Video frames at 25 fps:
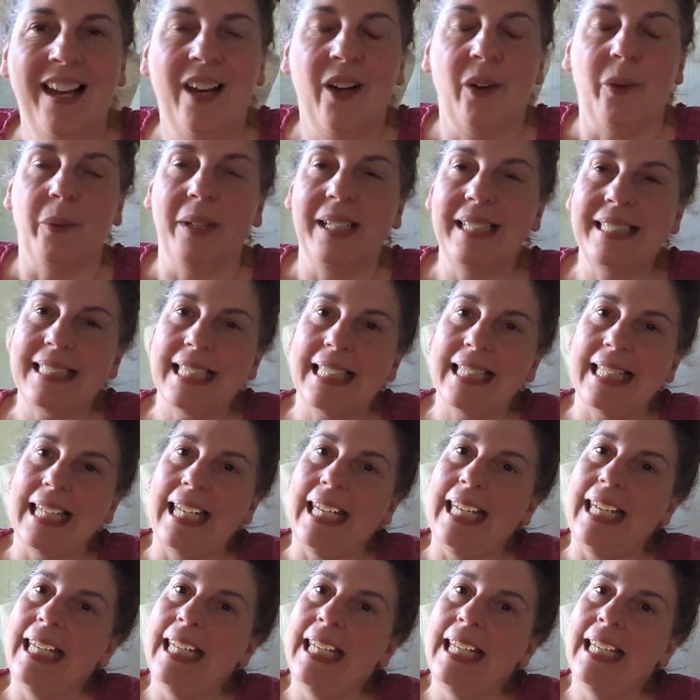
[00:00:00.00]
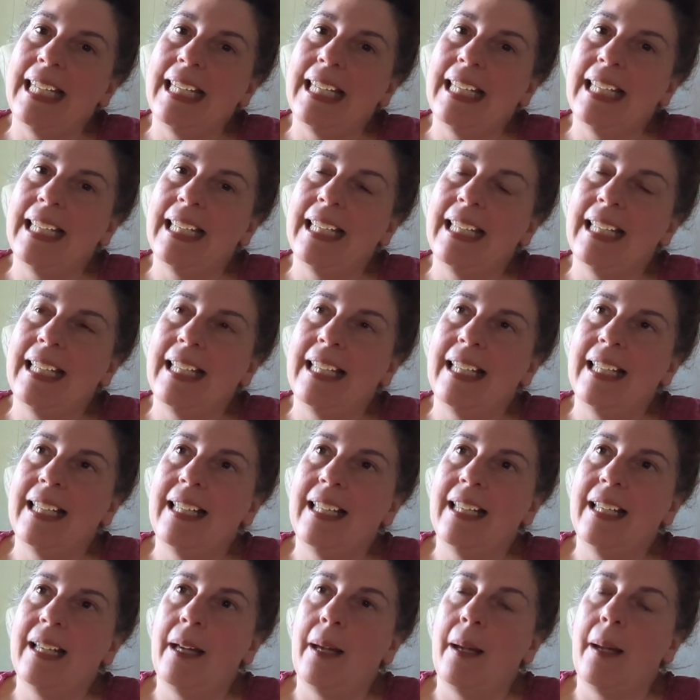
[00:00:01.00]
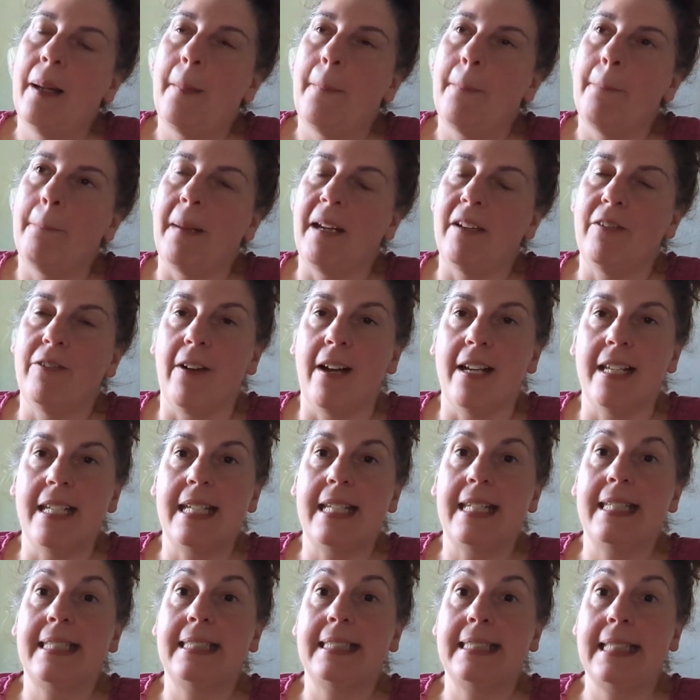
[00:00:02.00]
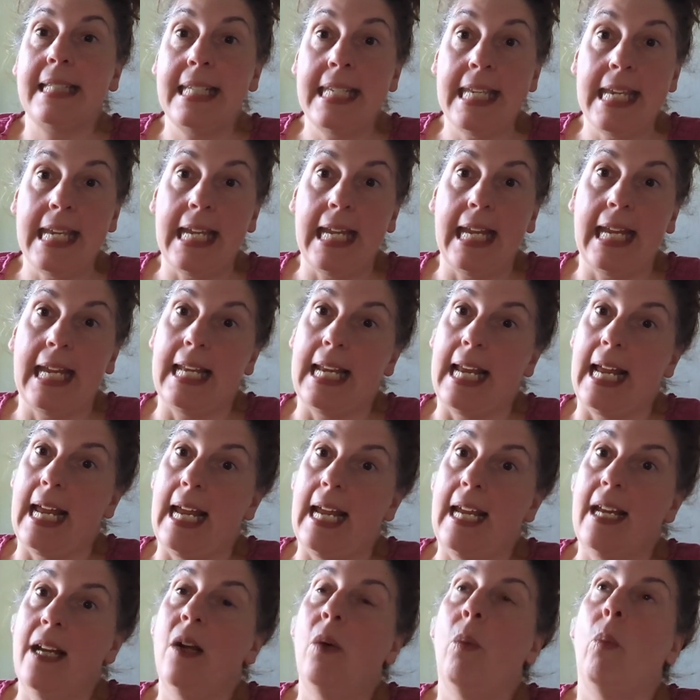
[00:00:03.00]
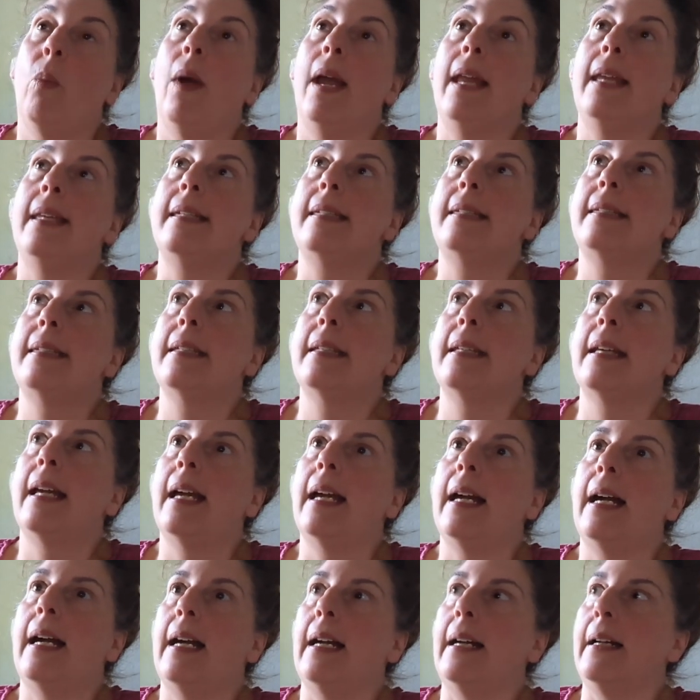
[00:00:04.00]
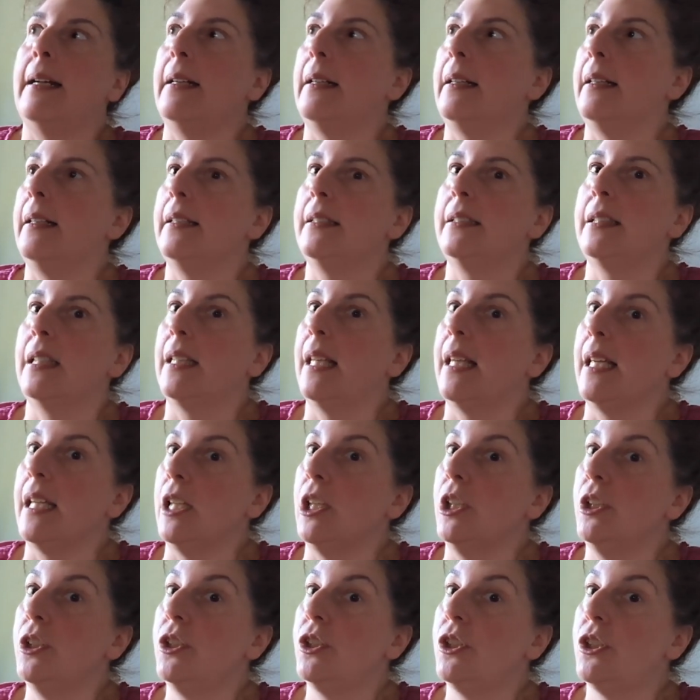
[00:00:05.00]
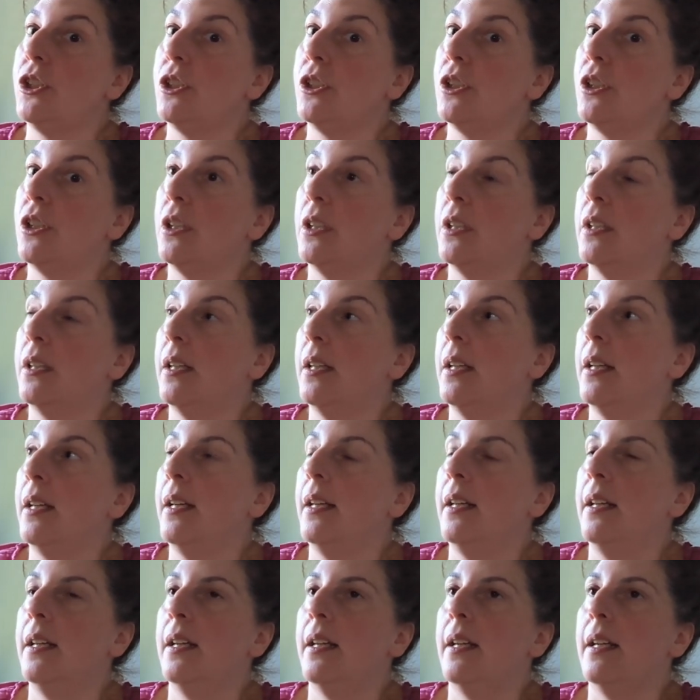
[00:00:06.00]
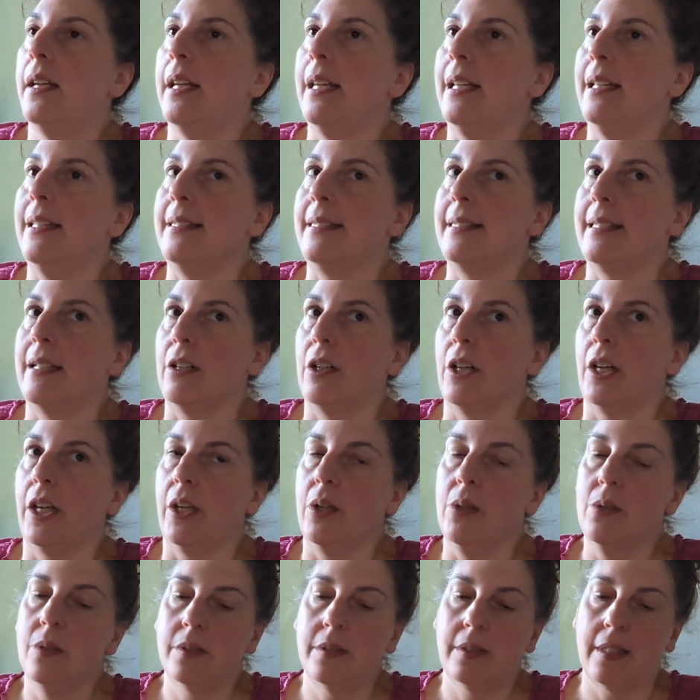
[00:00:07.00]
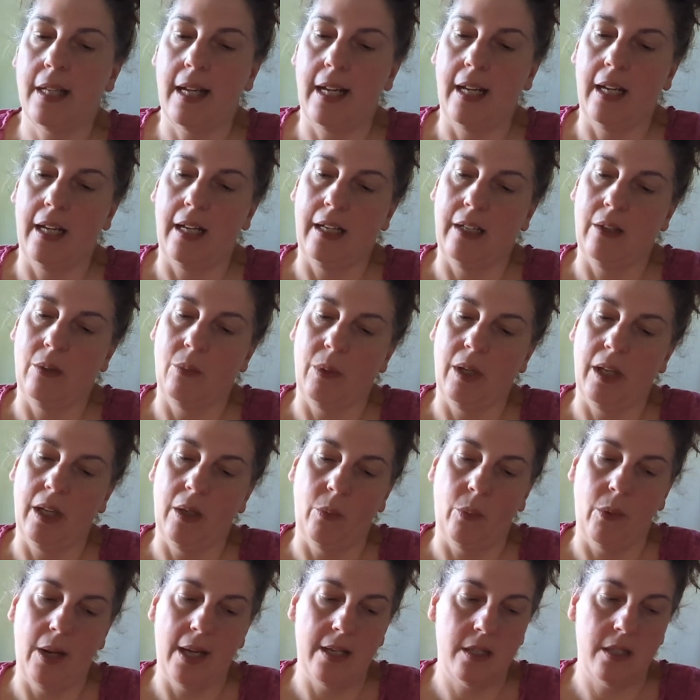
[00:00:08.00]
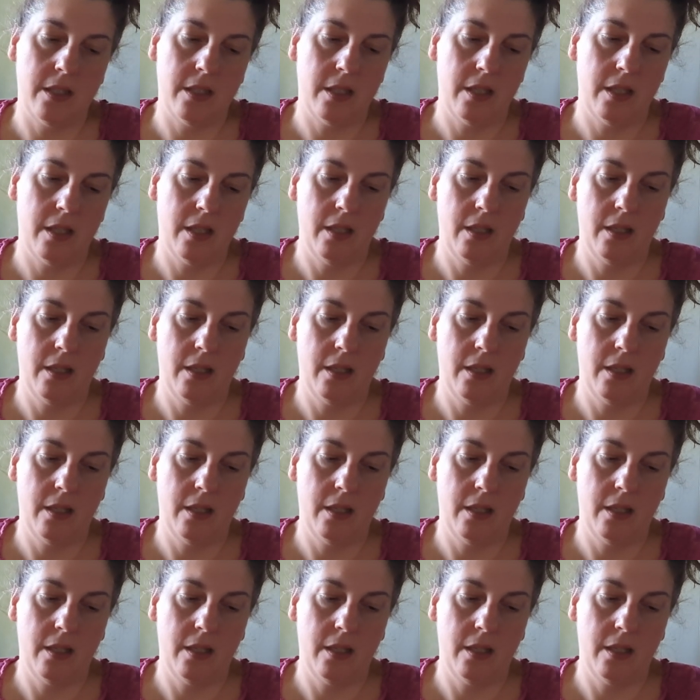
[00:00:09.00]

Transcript: Recently, my friend Sydney and I went to lunch in Syracuse, and we went